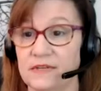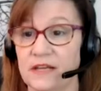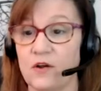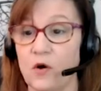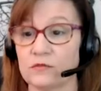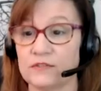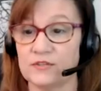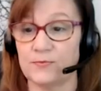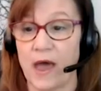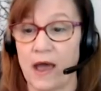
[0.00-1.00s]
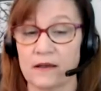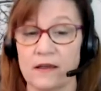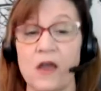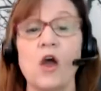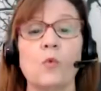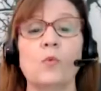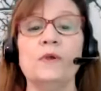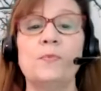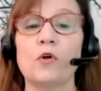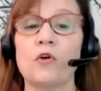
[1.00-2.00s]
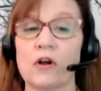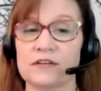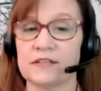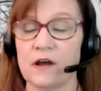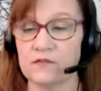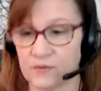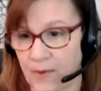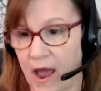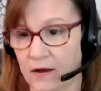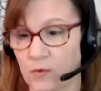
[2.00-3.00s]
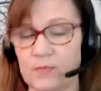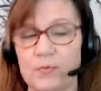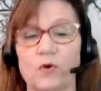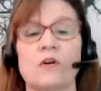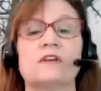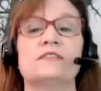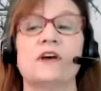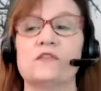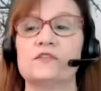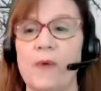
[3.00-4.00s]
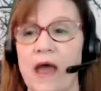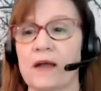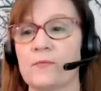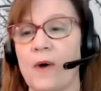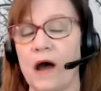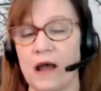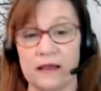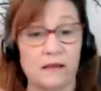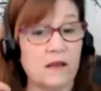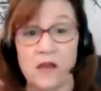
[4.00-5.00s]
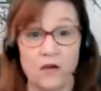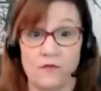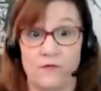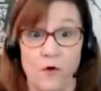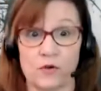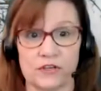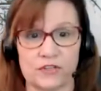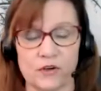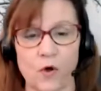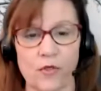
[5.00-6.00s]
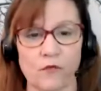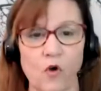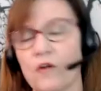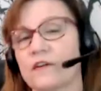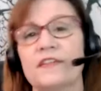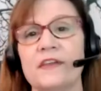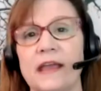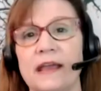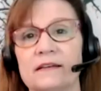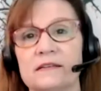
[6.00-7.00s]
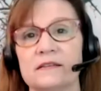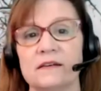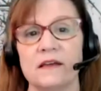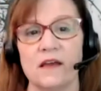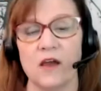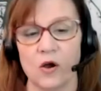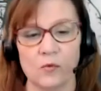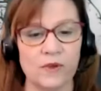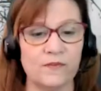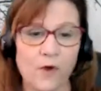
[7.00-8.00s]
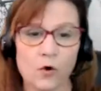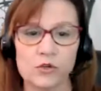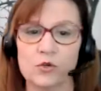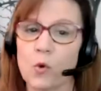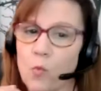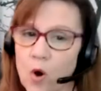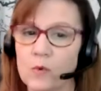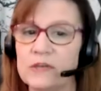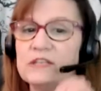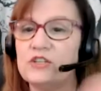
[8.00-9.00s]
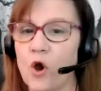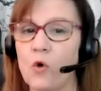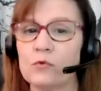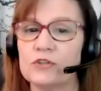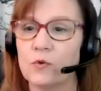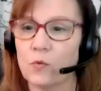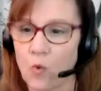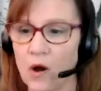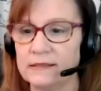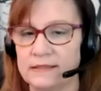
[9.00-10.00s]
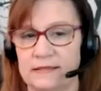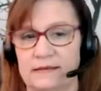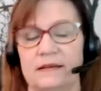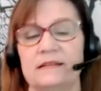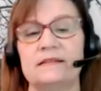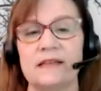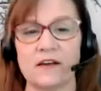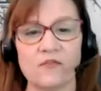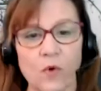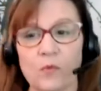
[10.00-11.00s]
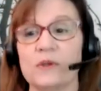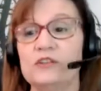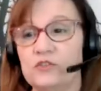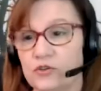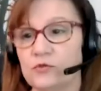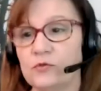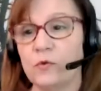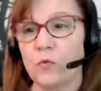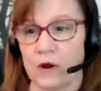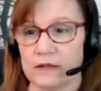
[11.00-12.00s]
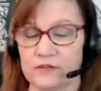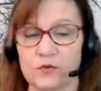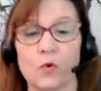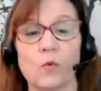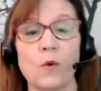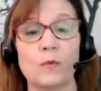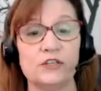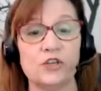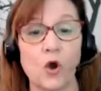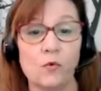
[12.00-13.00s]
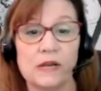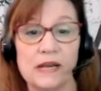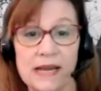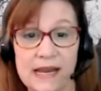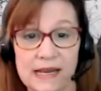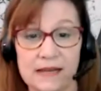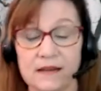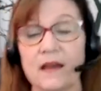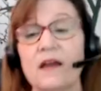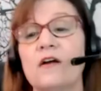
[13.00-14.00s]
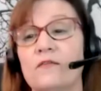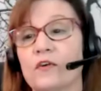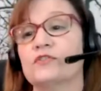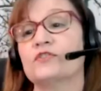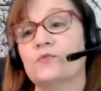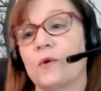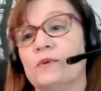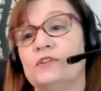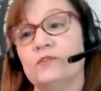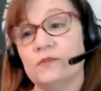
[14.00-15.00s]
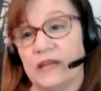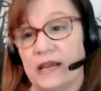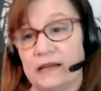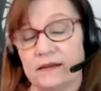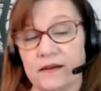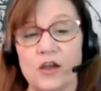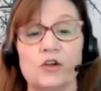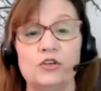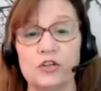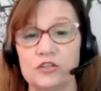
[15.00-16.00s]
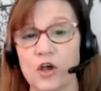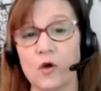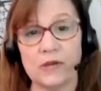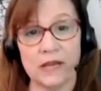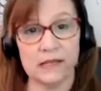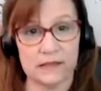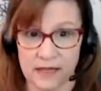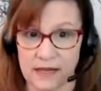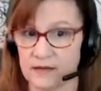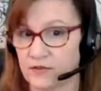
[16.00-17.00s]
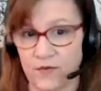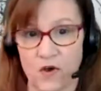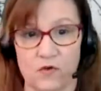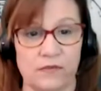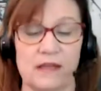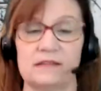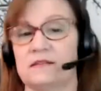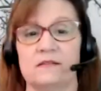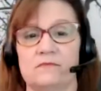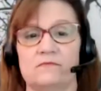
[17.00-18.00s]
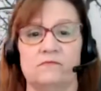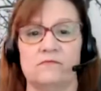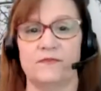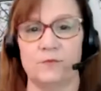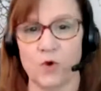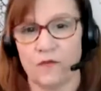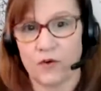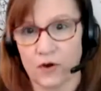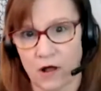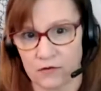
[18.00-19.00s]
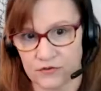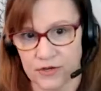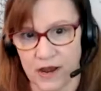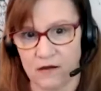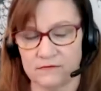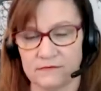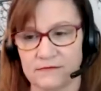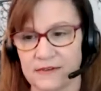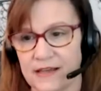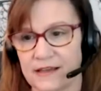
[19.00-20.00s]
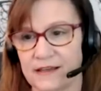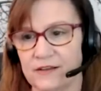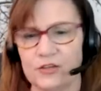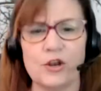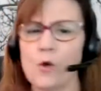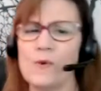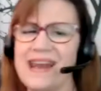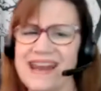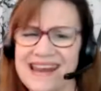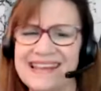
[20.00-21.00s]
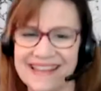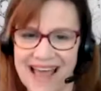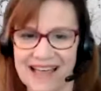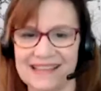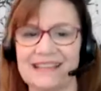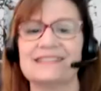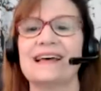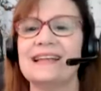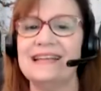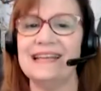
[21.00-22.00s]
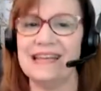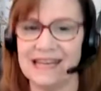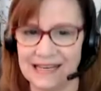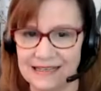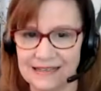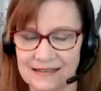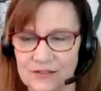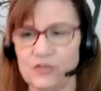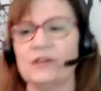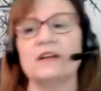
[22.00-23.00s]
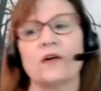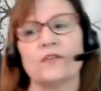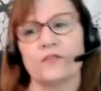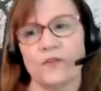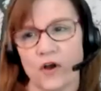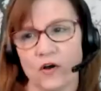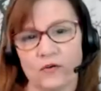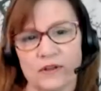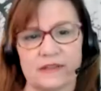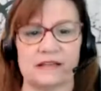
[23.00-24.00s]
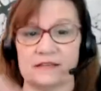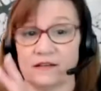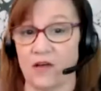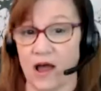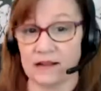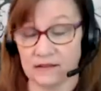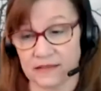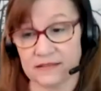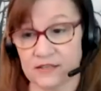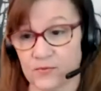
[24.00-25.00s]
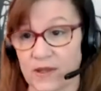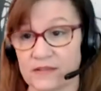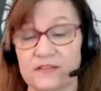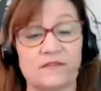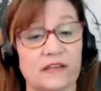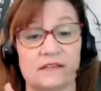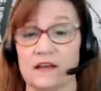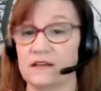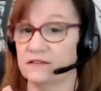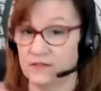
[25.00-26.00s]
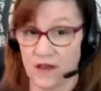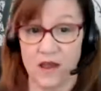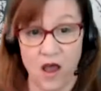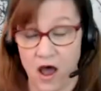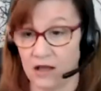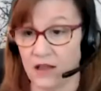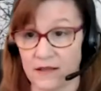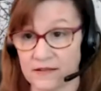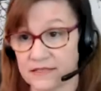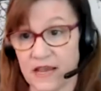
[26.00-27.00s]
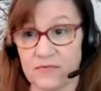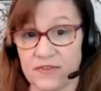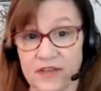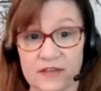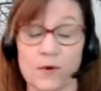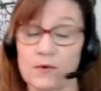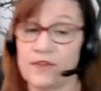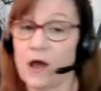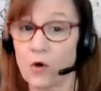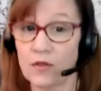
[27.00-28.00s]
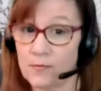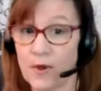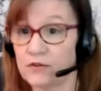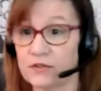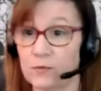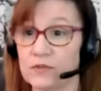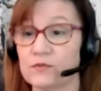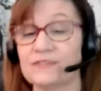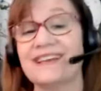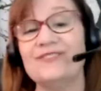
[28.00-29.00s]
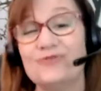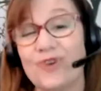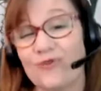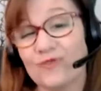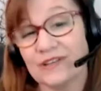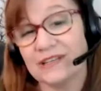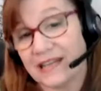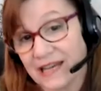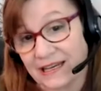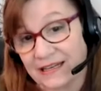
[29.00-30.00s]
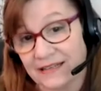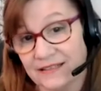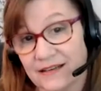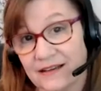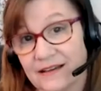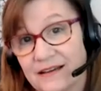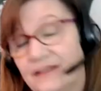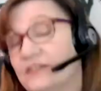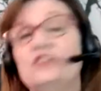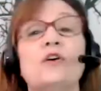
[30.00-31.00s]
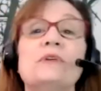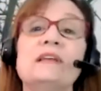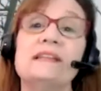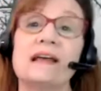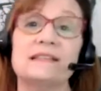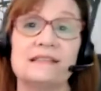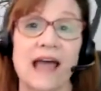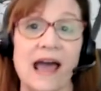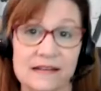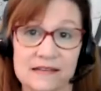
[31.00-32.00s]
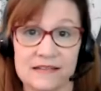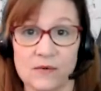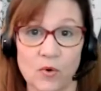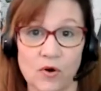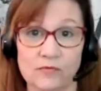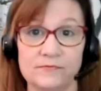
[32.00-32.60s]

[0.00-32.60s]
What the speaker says: It holds us back. We pull ourselves back. We pull ourselves back by focusing on the wrong things. We focus on what we don't want instead of what we do want, or what we don't need versus what we do need. You don't need the latest phone. That's $1,200 now. You don't need that. That's not a need. You can get another phone that's a lot less expensive, that does a lot of the same things, but without all the bells and whistles that you don't really need. You don't need that status symbol.